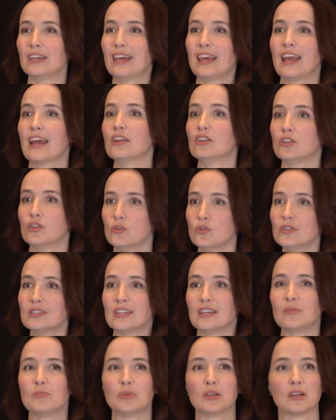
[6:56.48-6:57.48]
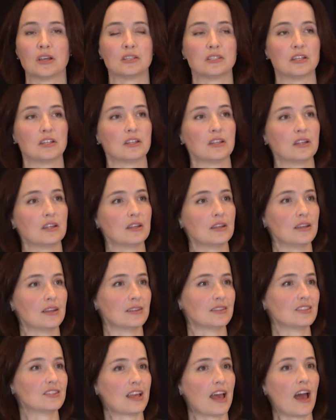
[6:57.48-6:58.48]
can't use it because it,
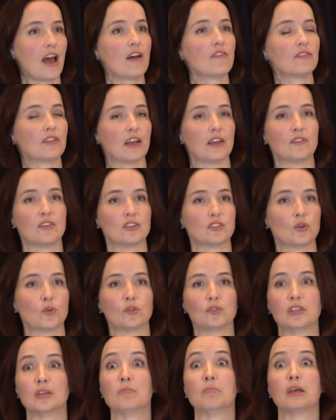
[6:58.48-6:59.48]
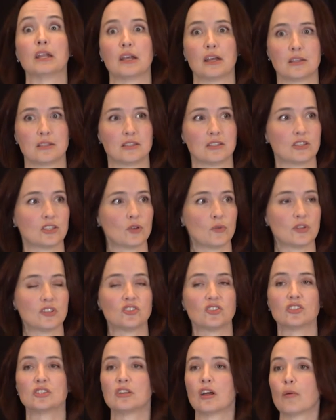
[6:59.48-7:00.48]
its half-life is only minutes, so
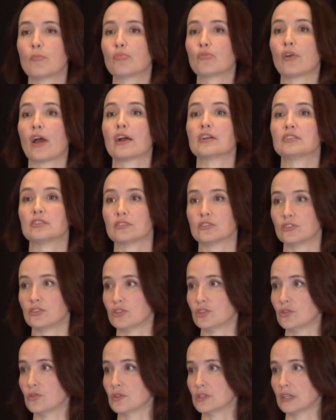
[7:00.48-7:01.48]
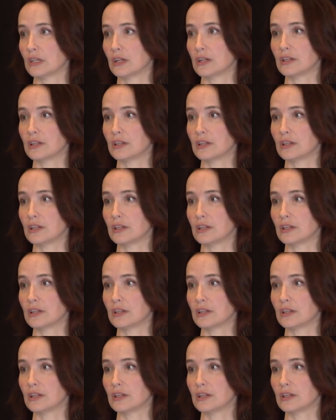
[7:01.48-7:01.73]
it's just not practical to use in a